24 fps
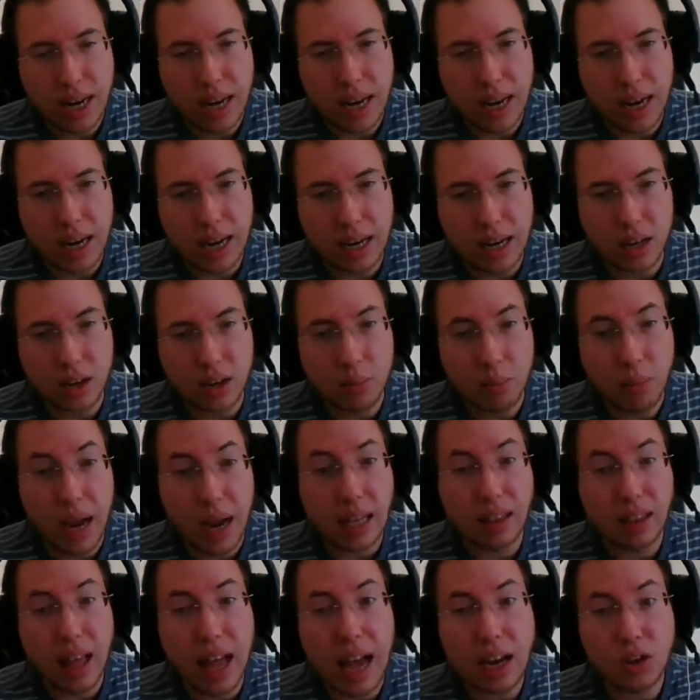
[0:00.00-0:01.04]
and
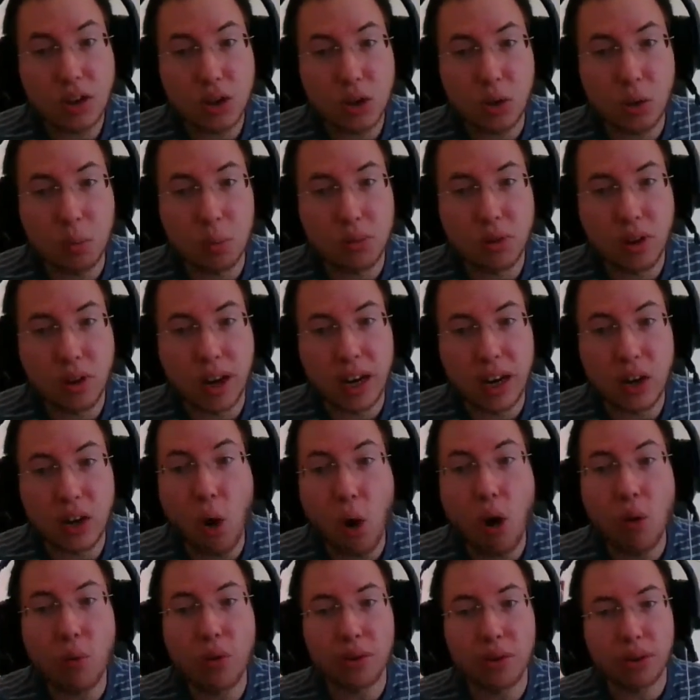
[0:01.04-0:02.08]
my logical brain
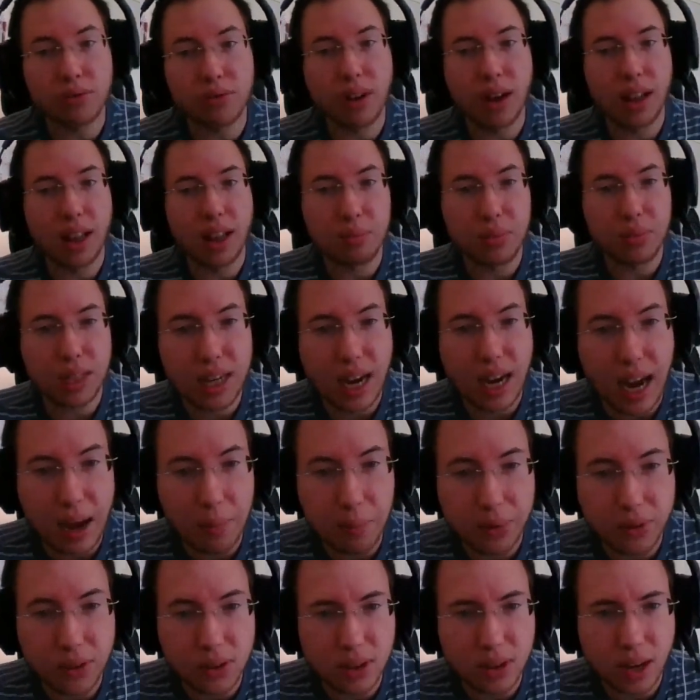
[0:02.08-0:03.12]
overdeveloped to
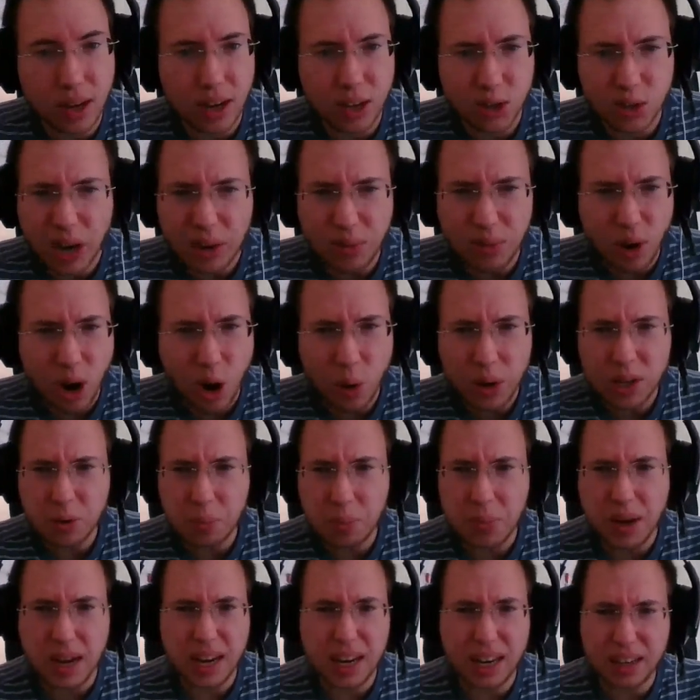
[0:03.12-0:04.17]
compensate. So I've always
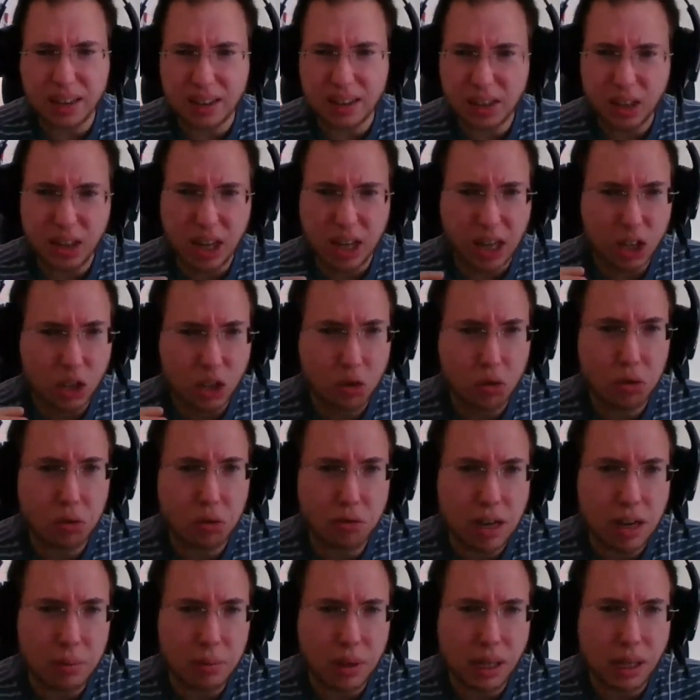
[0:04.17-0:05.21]
been
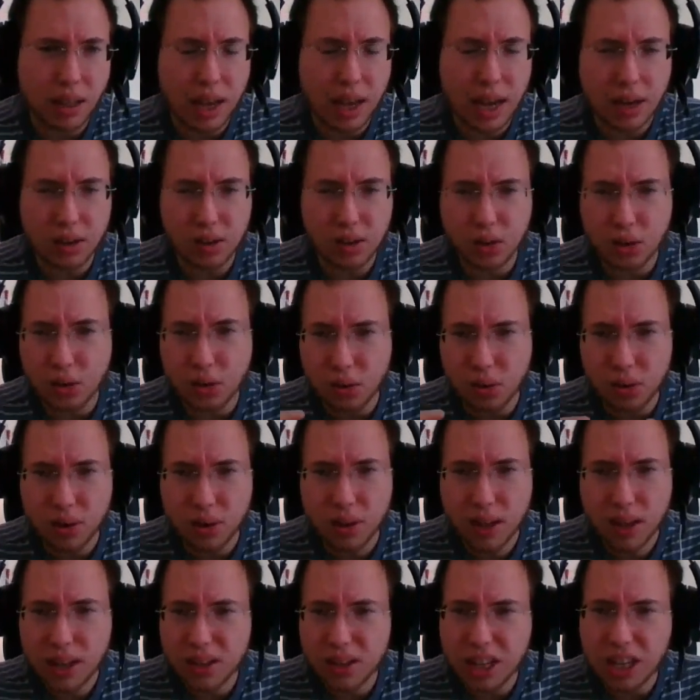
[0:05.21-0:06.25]
extremely
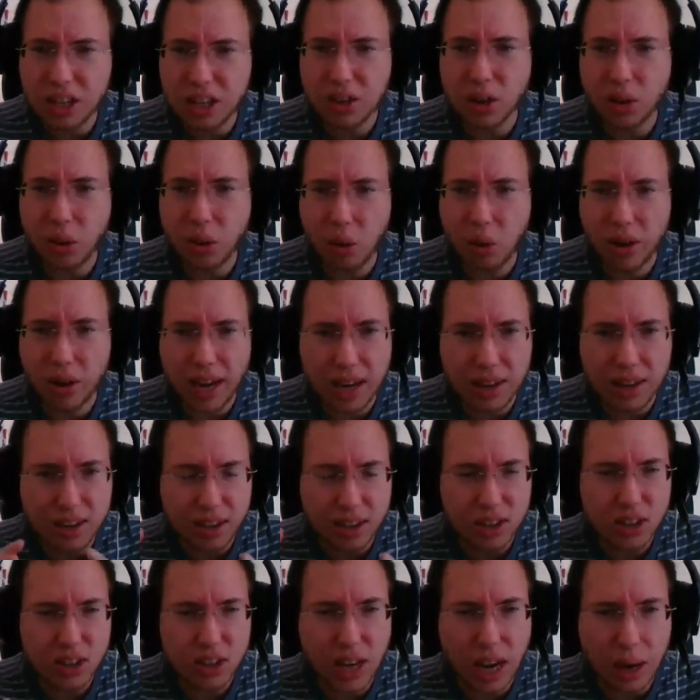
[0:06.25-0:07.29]
logical, detail
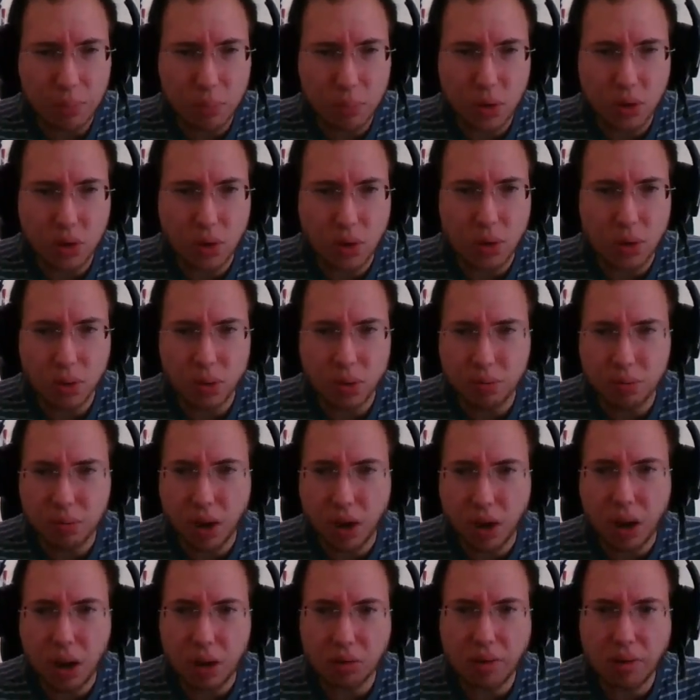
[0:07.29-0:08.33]
oriented, skeptical,
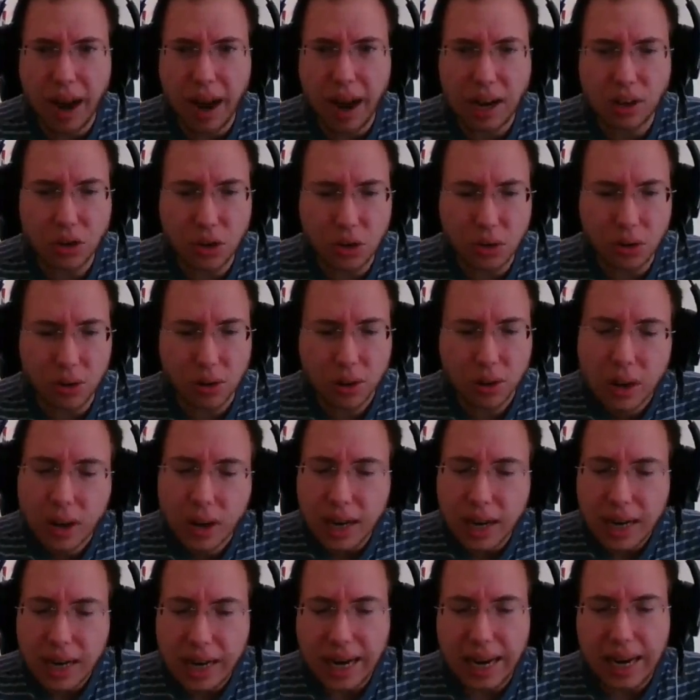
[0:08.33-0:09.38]
rational.
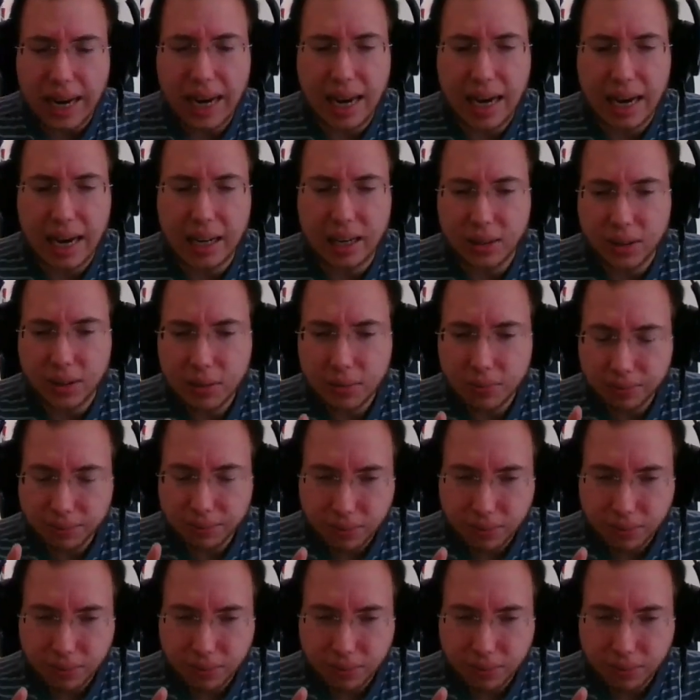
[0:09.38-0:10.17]
And